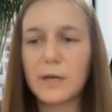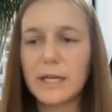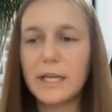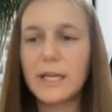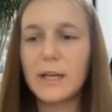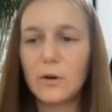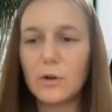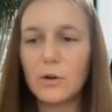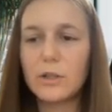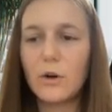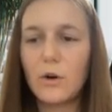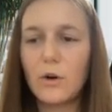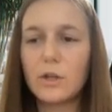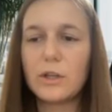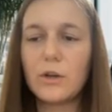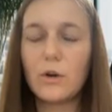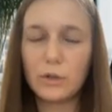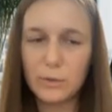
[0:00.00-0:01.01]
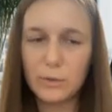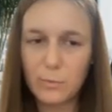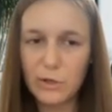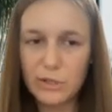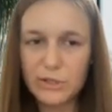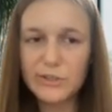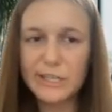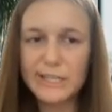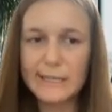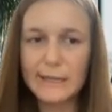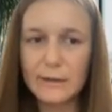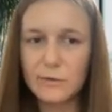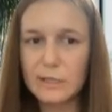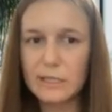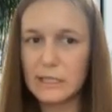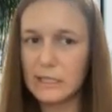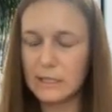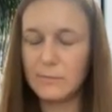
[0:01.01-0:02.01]
working on, on on the Postgres
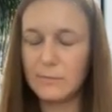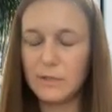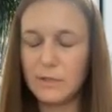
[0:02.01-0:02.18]
ecosystem